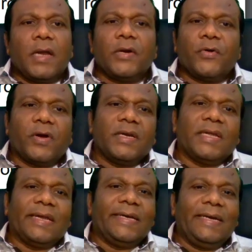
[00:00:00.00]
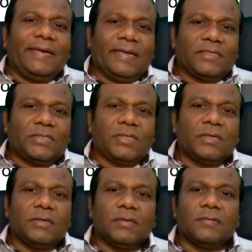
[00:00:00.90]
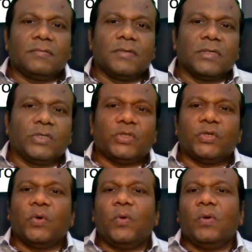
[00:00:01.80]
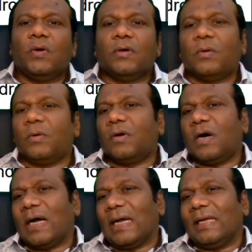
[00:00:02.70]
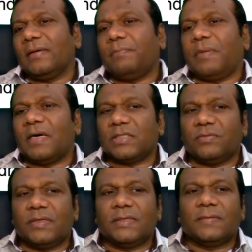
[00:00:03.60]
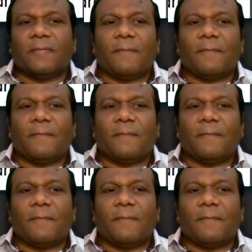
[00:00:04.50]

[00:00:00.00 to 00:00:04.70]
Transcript: Android edit text. Show or hide password.